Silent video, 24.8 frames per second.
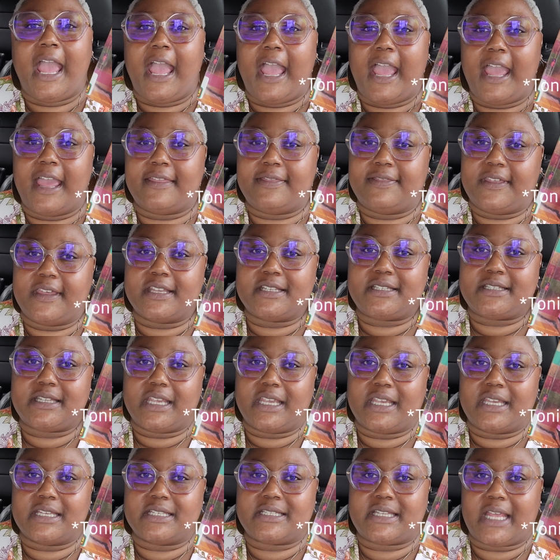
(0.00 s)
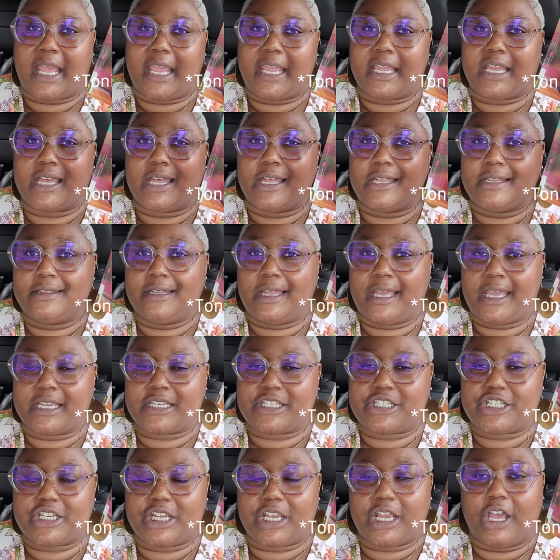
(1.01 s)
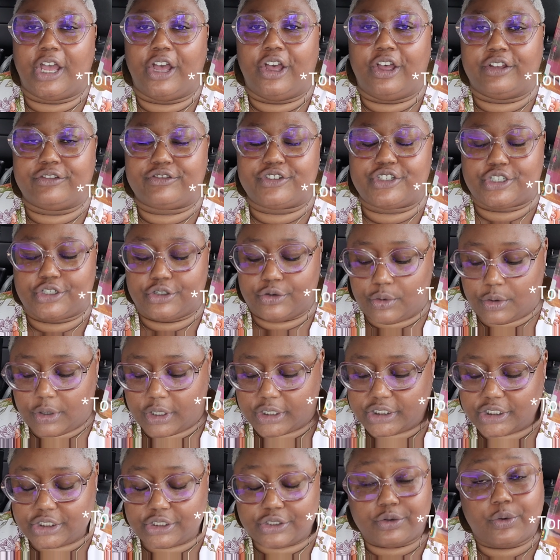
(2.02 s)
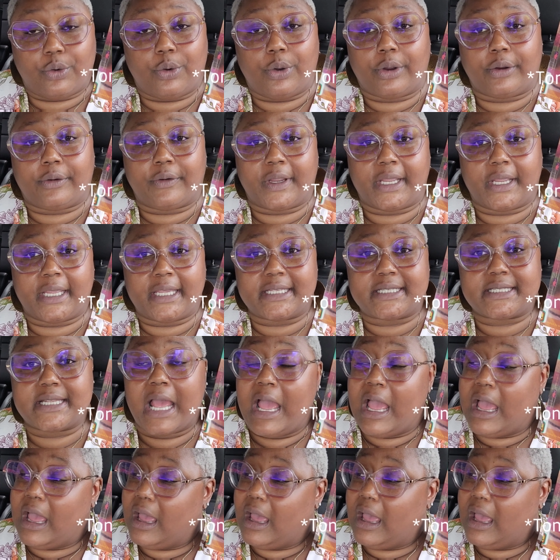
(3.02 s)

and this is a collection of short stories.